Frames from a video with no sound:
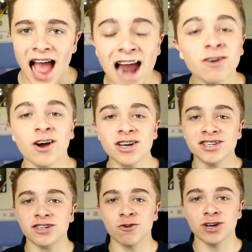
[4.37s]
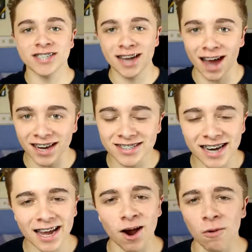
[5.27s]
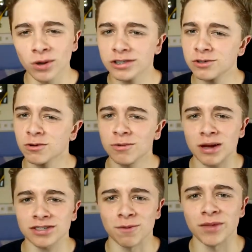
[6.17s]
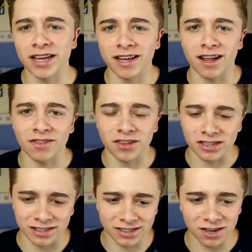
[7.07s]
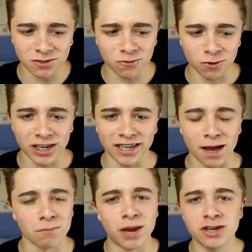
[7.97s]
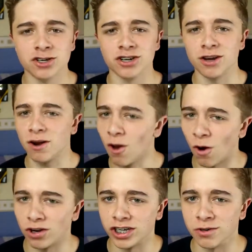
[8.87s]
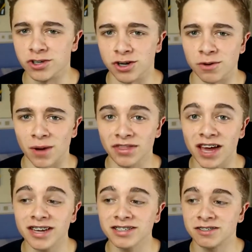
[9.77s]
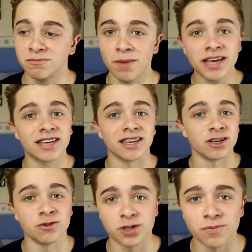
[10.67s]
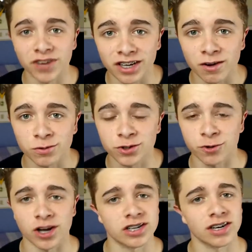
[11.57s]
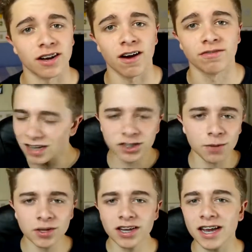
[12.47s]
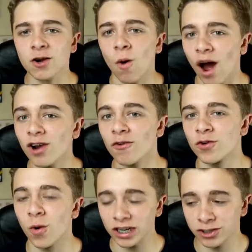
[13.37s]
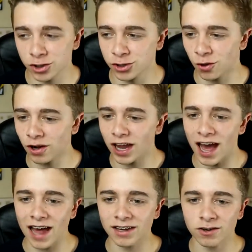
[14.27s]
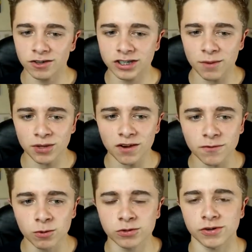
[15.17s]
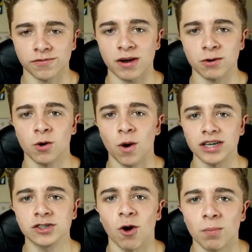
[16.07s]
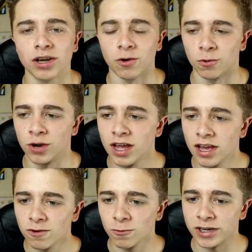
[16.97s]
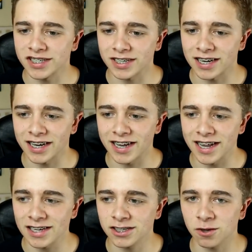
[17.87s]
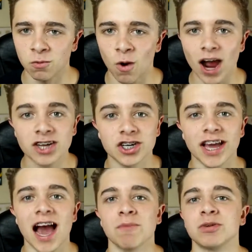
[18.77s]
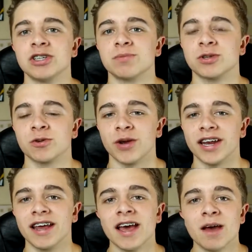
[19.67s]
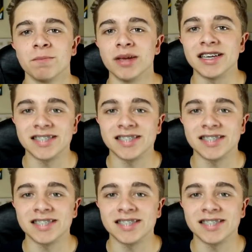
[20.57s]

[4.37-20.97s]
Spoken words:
Hello guys, it's Chris here, and today I want to talk about something that doesn't really get mentioned a lot on YouTube, and that is making YouTube videos, strangely enough. Now, it's something I get quite a lot of questions on, and something I've also found quite topical recently is what actually happens between me